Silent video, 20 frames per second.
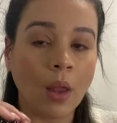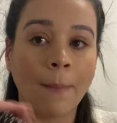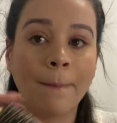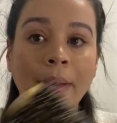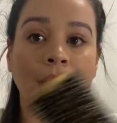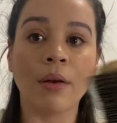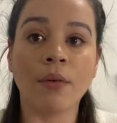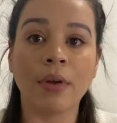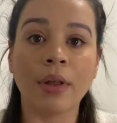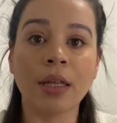
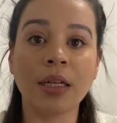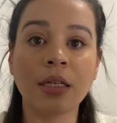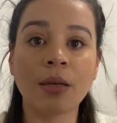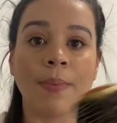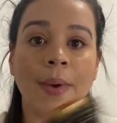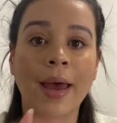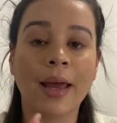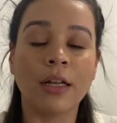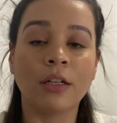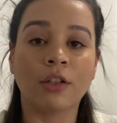But it really
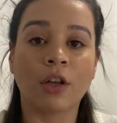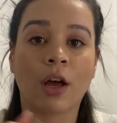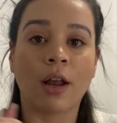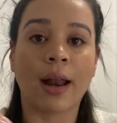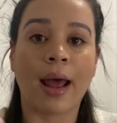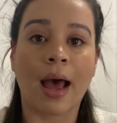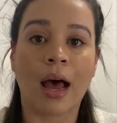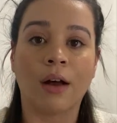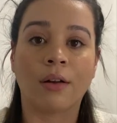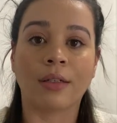depends on
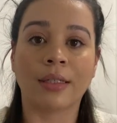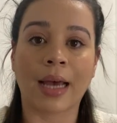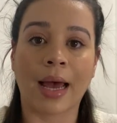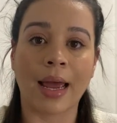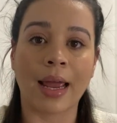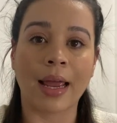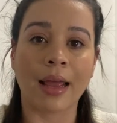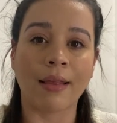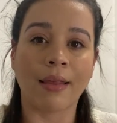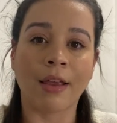how
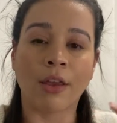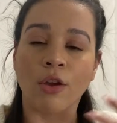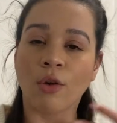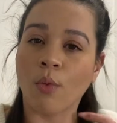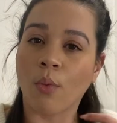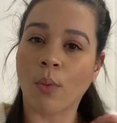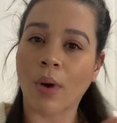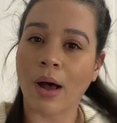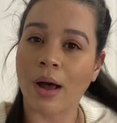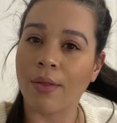tight like you
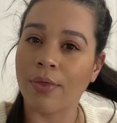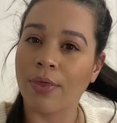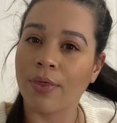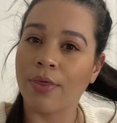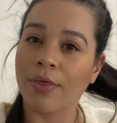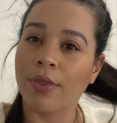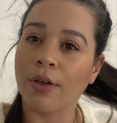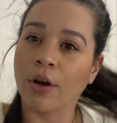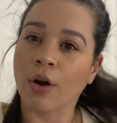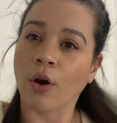
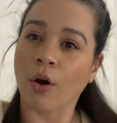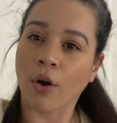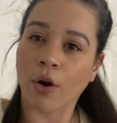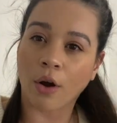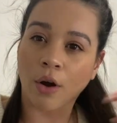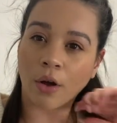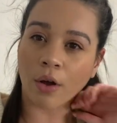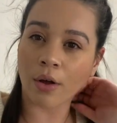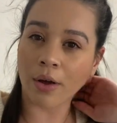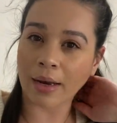want the
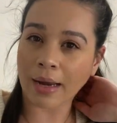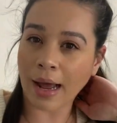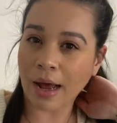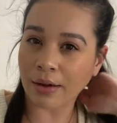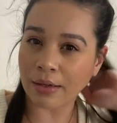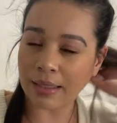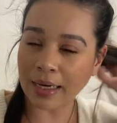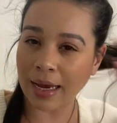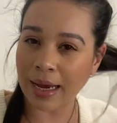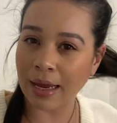curl and
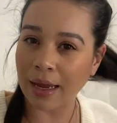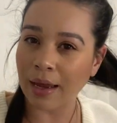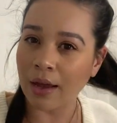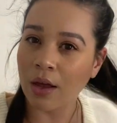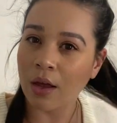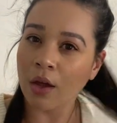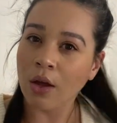how tight